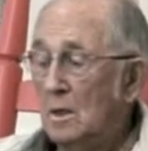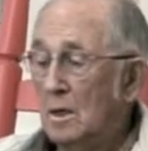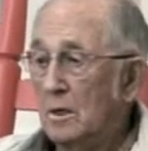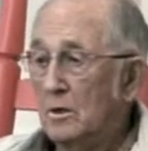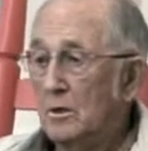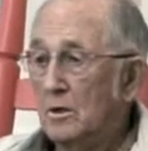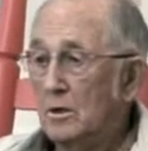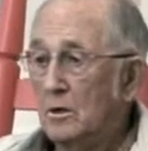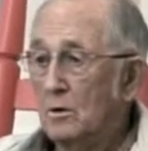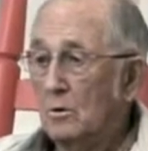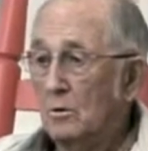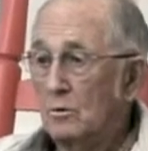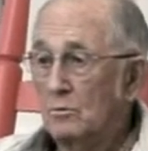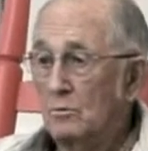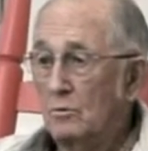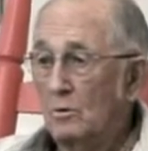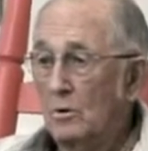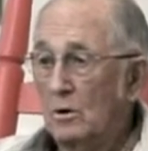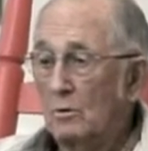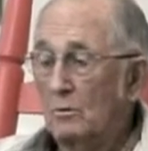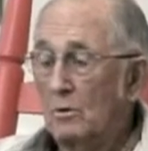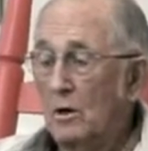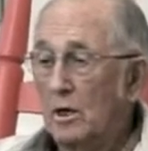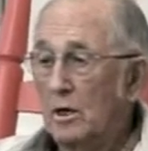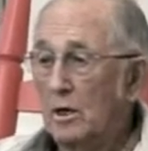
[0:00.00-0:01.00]
and they go
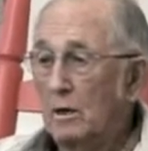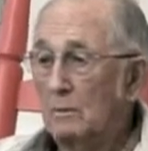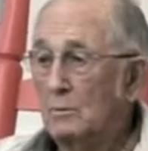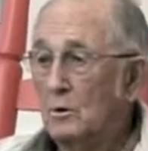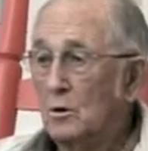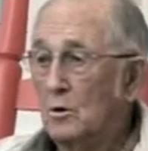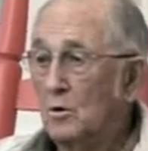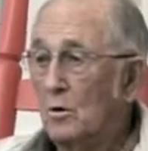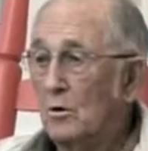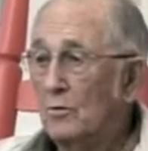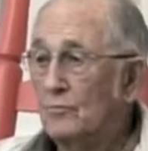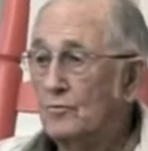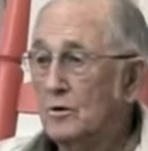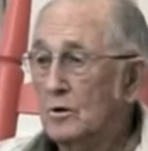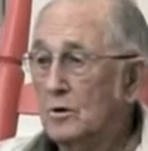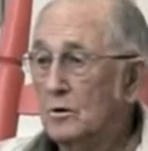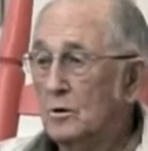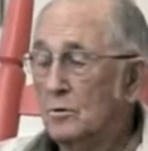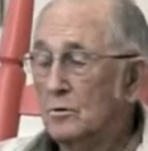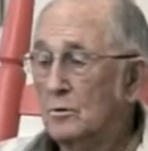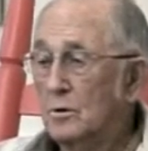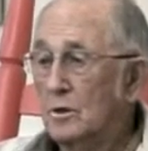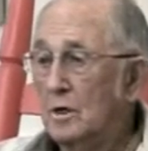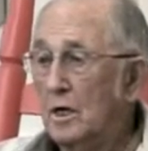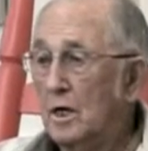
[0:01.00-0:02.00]
run right up in Norfolk and
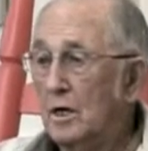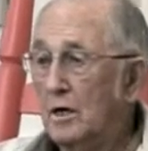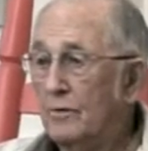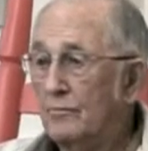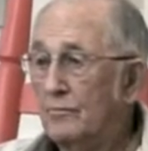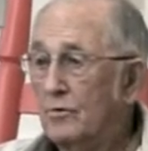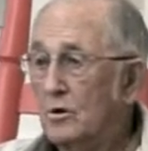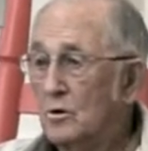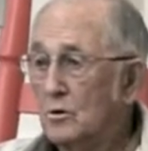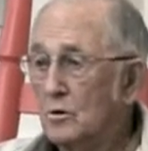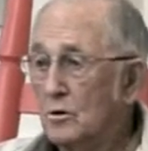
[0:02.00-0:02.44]
go to the Navy